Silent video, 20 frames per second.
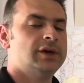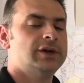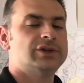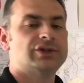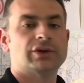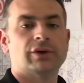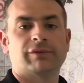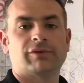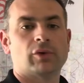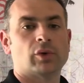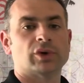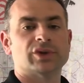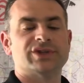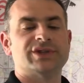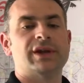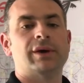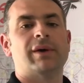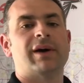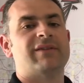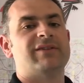So of course
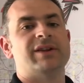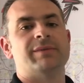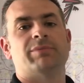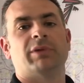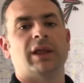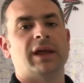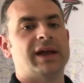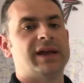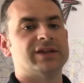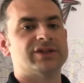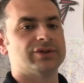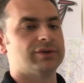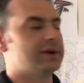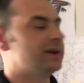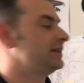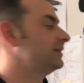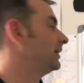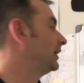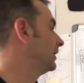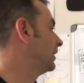they don't have any plans or
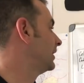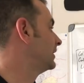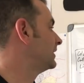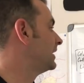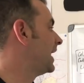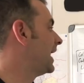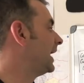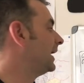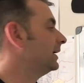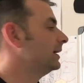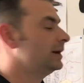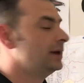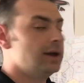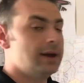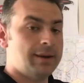anything like that.